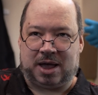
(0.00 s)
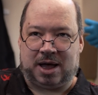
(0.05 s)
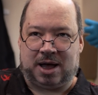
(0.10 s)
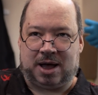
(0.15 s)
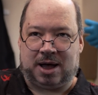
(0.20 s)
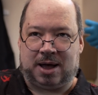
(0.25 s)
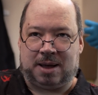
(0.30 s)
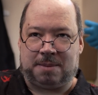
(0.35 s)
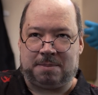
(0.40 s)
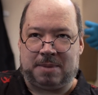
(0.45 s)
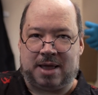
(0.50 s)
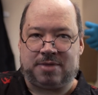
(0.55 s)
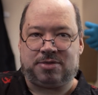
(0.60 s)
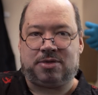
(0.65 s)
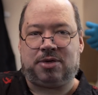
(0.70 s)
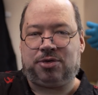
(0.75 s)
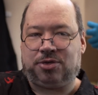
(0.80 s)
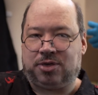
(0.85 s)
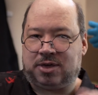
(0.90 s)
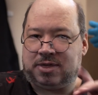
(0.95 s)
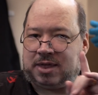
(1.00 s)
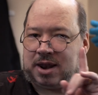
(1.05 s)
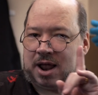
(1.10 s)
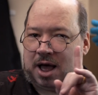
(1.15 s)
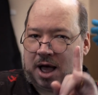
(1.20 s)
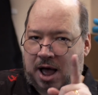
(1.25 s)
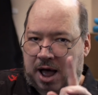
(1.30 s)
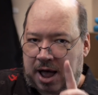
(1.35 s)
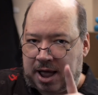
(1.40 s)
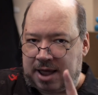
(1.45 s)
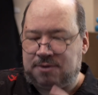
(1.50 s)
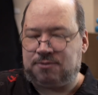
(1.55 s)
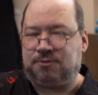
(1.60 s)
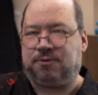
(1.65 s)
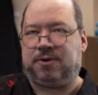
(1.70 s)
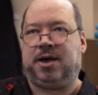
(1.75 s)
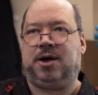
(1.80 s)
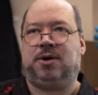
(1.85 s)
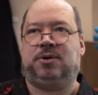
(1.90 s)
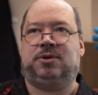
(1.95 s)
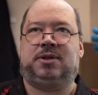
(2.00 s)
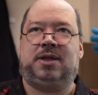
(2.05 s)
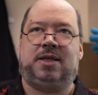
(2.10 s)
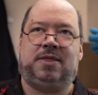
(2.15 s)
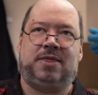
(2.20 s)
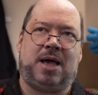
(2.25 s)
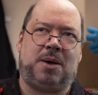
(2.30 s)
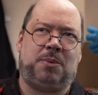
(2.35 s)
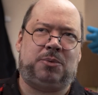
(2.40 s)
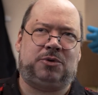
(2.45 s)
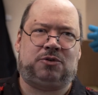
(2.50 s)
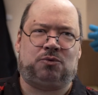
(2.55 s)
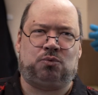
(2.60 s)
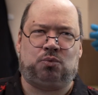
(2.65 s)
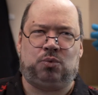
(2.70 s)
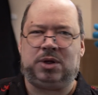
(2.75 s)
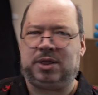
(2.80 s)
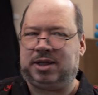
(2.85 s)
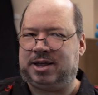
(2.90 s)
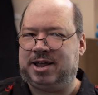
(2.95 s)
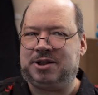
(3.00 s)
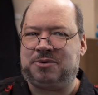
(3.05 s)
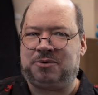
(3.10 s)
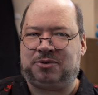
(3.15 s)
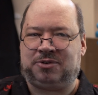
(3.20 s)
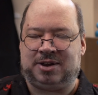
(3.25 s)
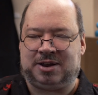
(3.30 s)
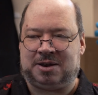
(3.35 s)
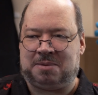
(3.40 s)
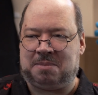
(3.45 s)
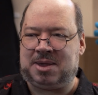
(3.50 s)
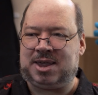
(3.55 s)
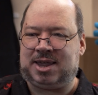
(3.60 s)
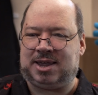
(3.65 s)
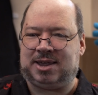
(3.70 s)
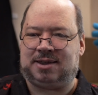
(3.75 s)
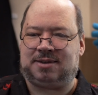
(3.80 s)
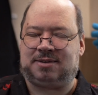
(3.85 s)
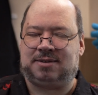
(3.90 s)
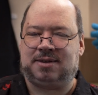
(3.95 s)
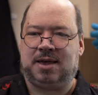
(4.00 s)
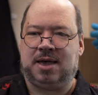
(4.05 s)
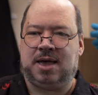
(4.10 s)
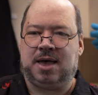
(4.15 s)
And the thing that I found, and that was really interesting to me, is